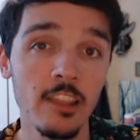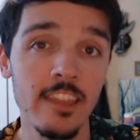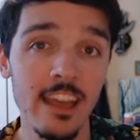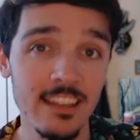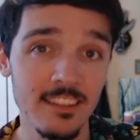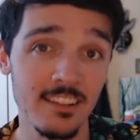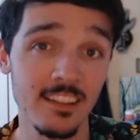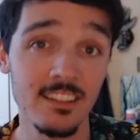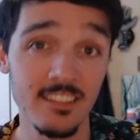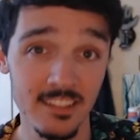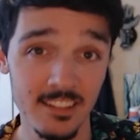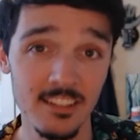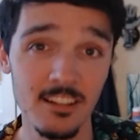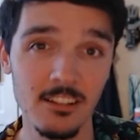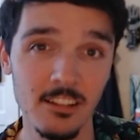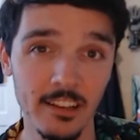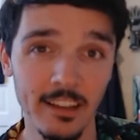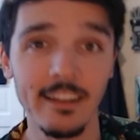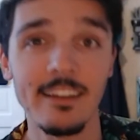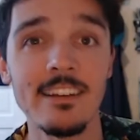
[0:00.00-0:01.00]
that's
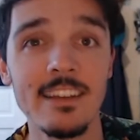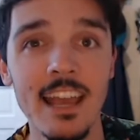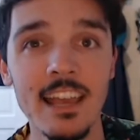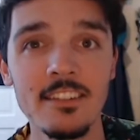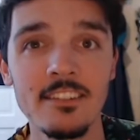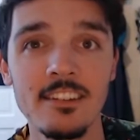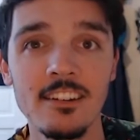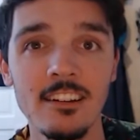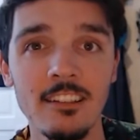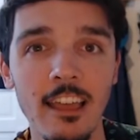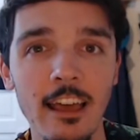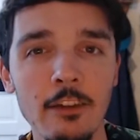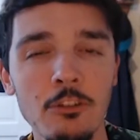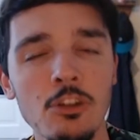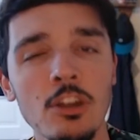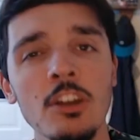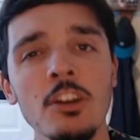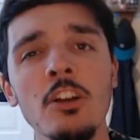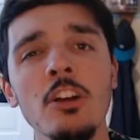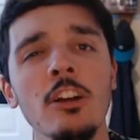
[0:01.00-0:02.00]
still a contested
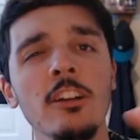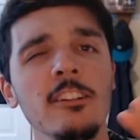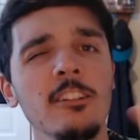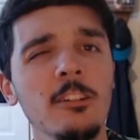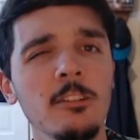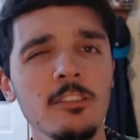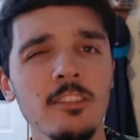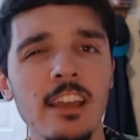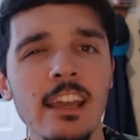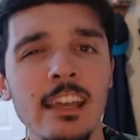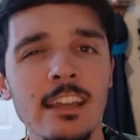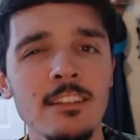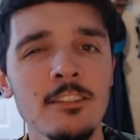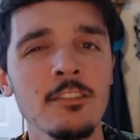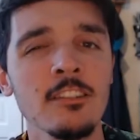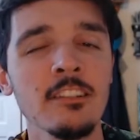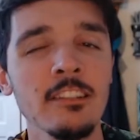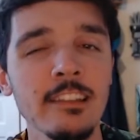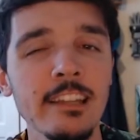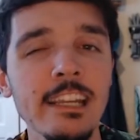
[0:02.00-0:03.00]
election, looks like it's
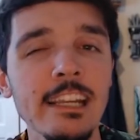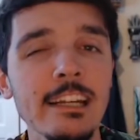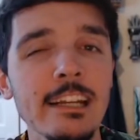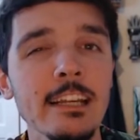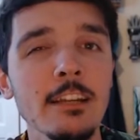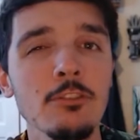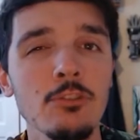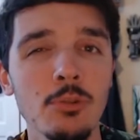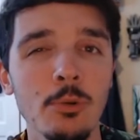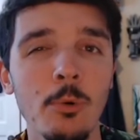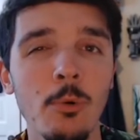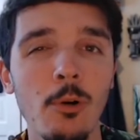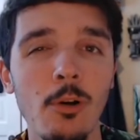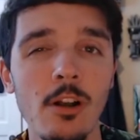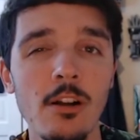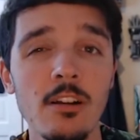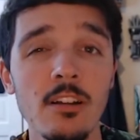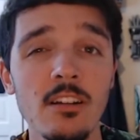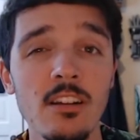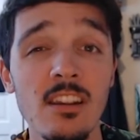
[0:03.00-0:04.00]
leaning
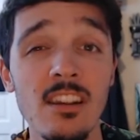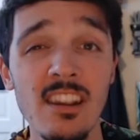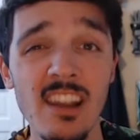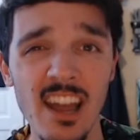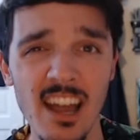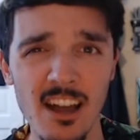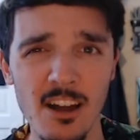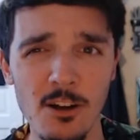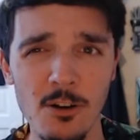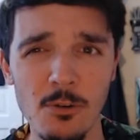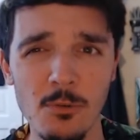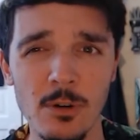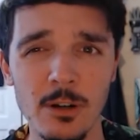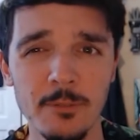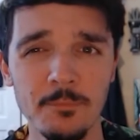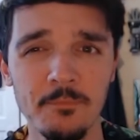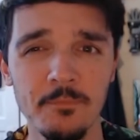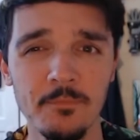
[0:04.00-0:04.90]
toward no.